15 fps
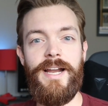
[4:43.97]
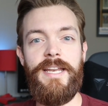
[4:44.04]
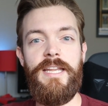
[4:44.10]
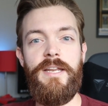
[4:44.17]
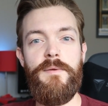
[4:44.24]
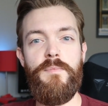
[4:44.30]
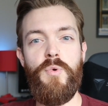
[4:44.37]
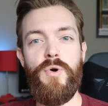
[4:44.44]
I
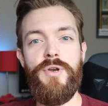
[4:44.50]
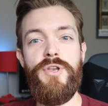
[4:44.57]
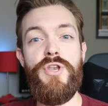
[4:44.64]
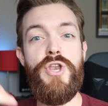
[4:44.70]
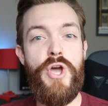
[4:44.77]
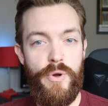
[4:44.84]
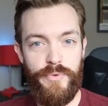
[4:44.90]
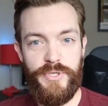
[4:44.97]
needed more
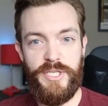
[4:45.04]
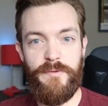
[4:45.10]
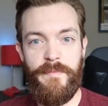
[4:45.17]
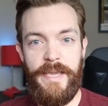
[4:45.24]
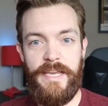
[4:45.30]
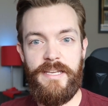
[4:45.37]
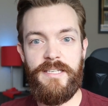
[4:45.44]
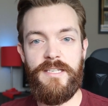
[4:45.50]
note
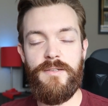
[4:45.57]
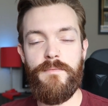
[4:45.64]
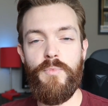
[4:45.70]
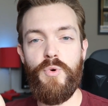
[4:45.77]
space,